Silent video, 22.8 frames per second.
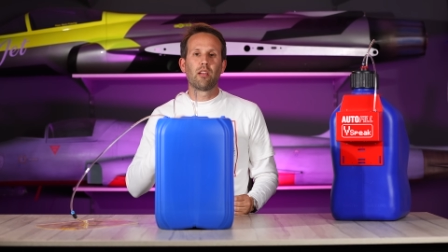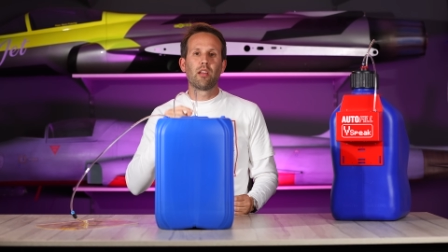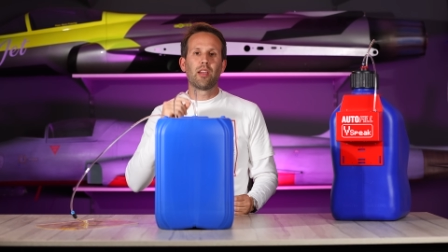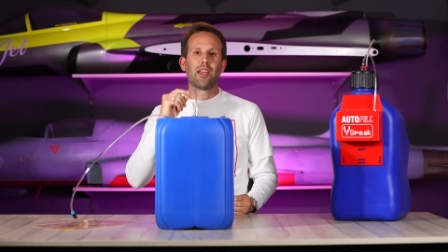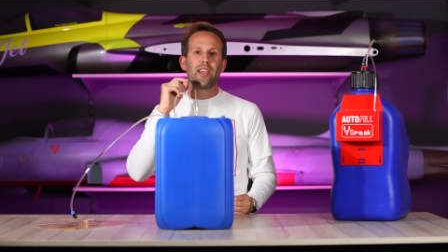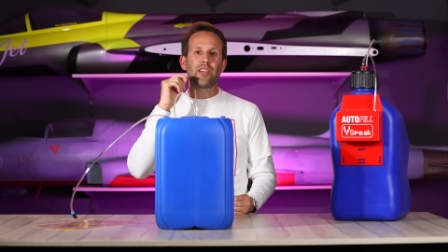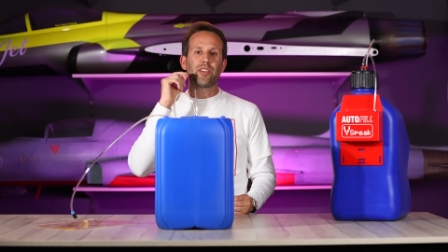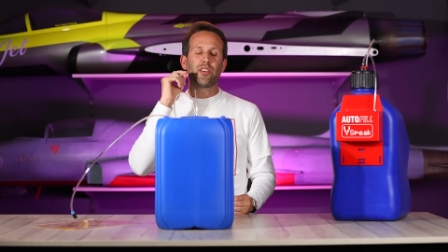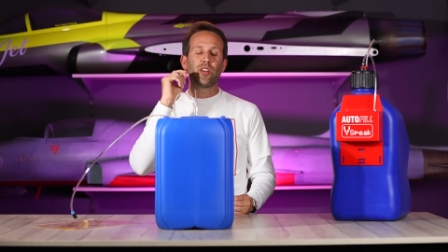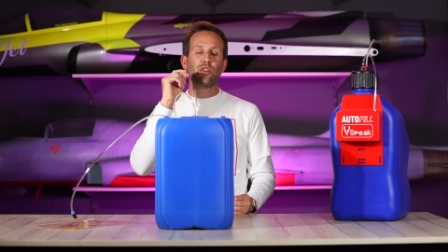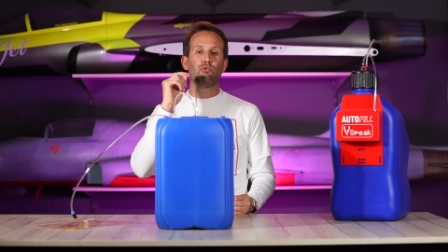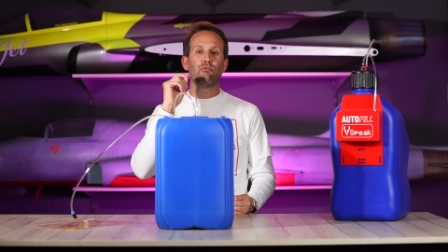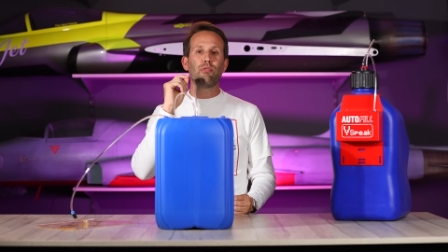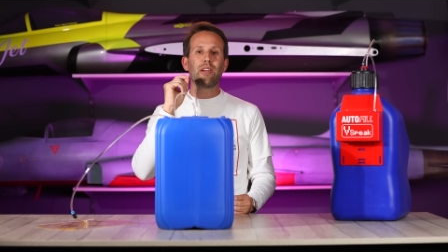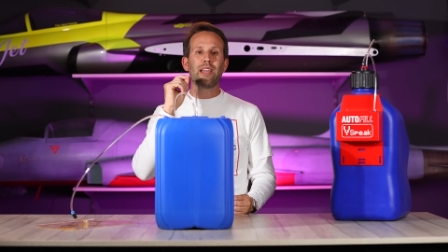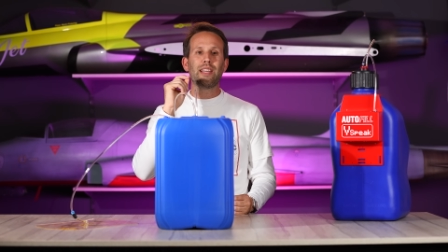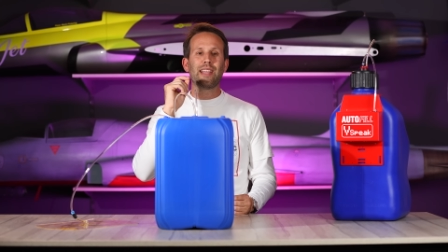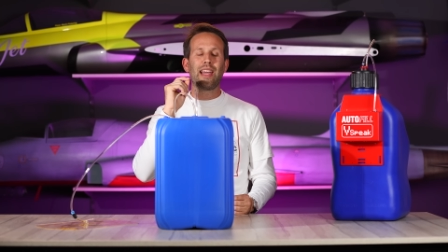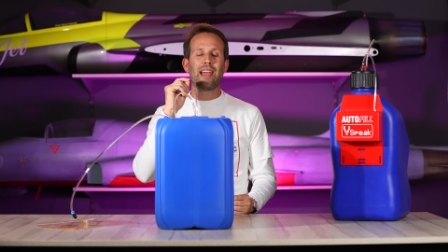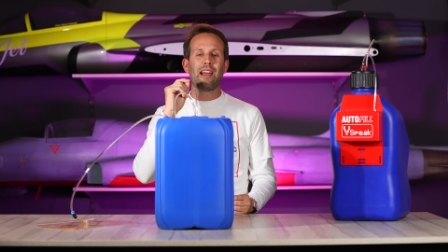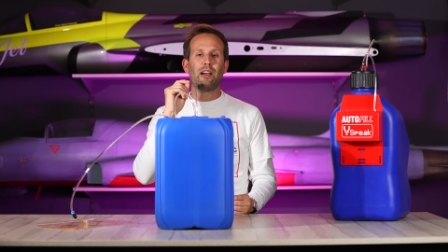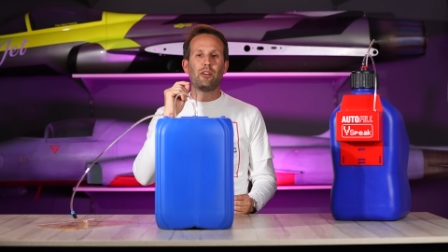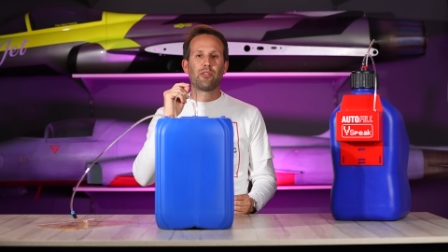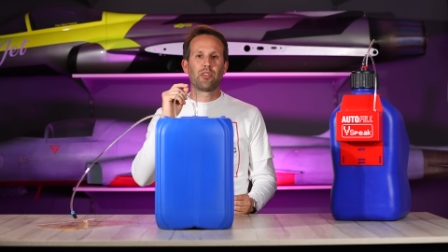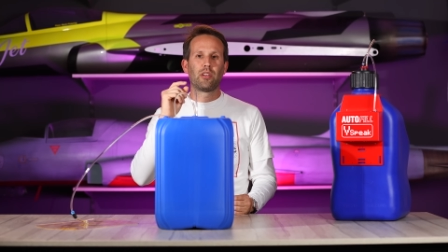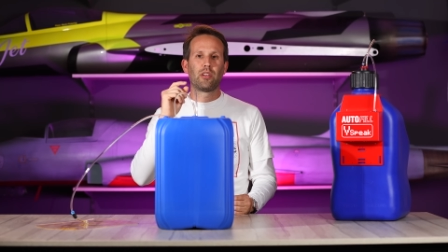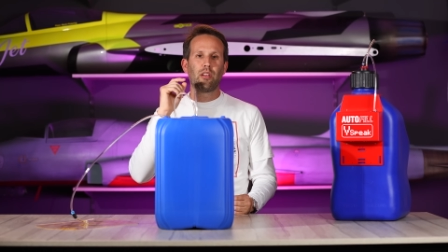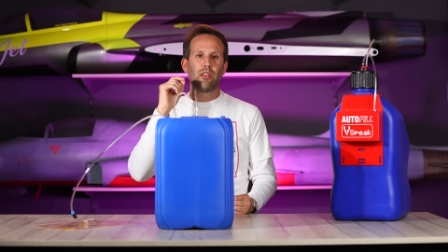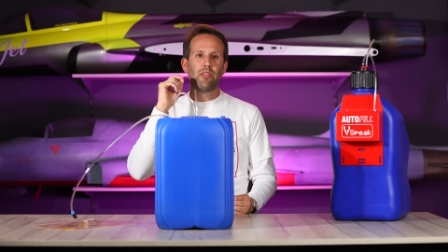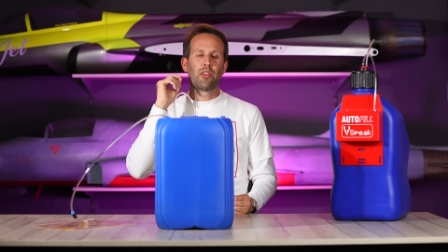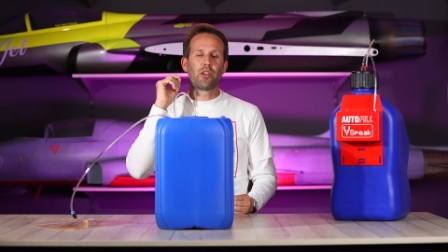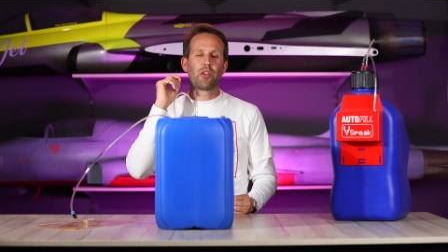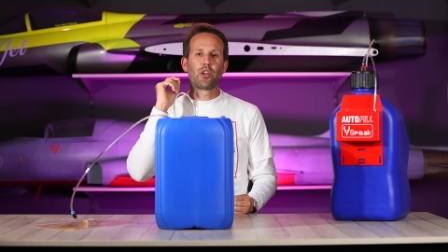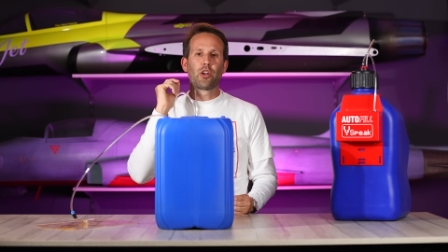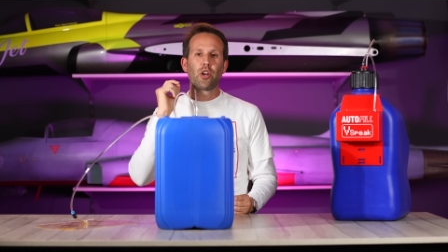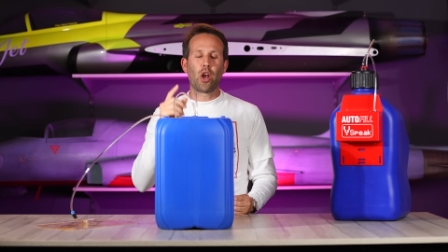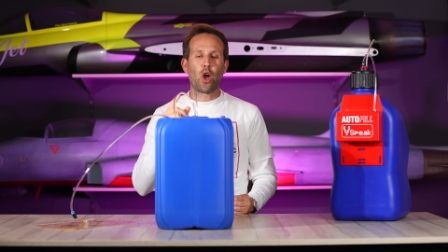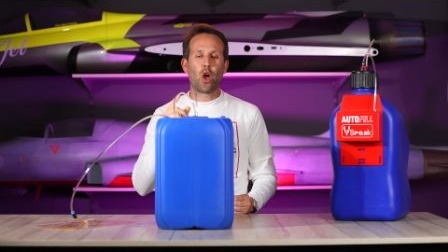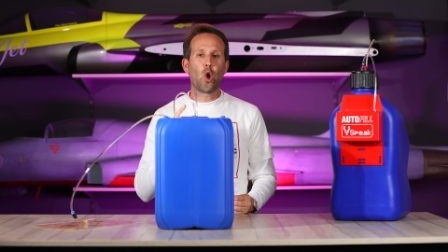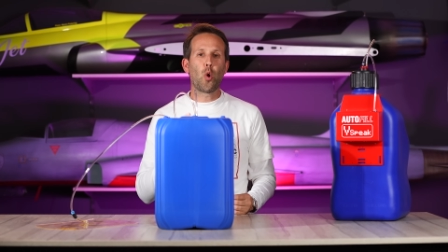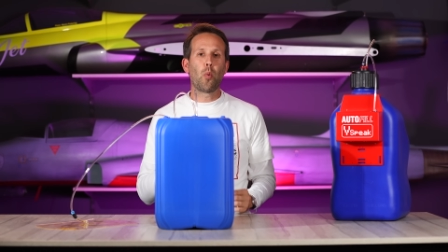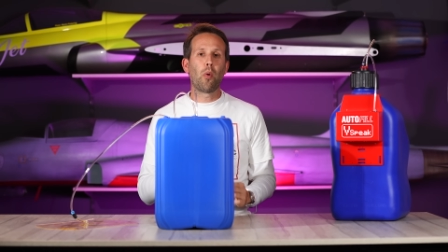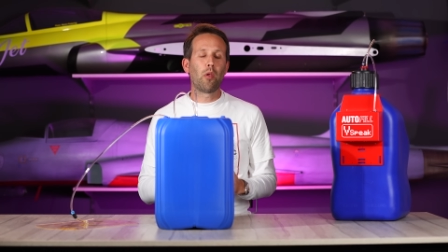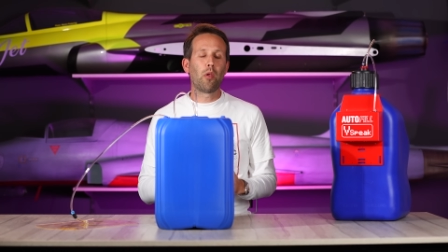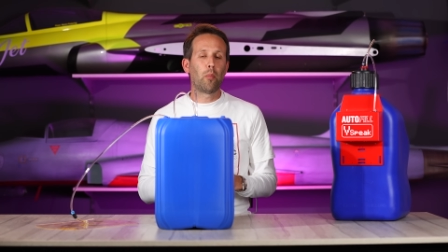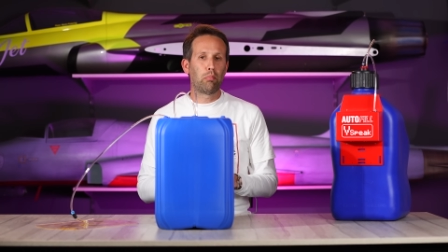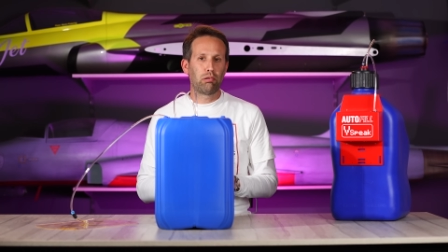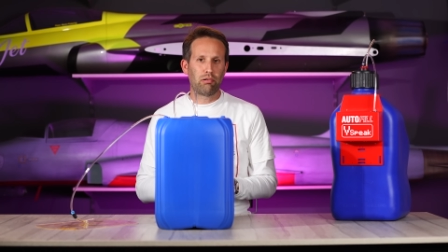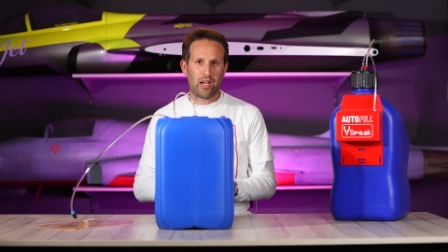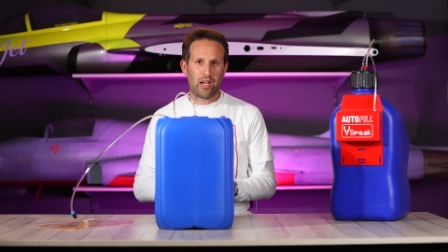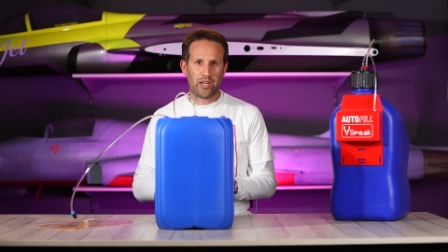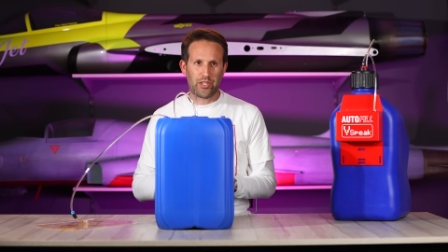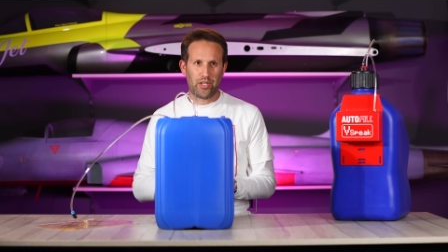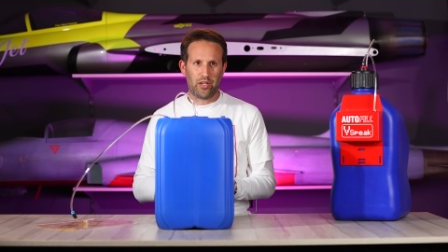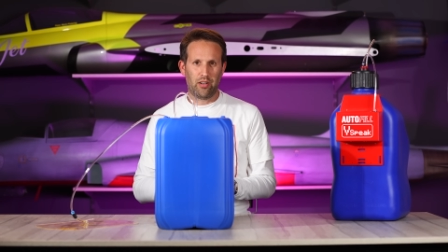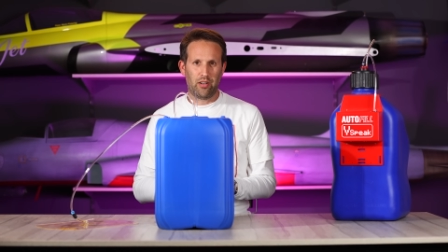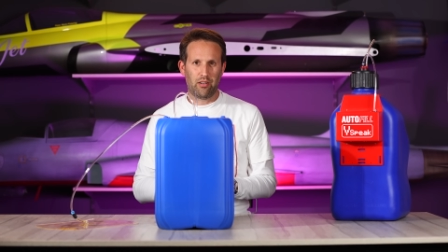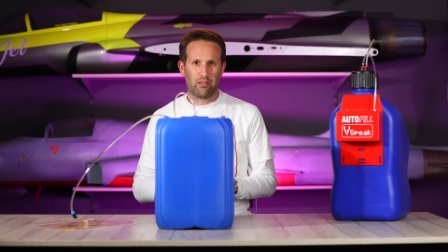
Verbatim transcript: it's going to read out the global pressure,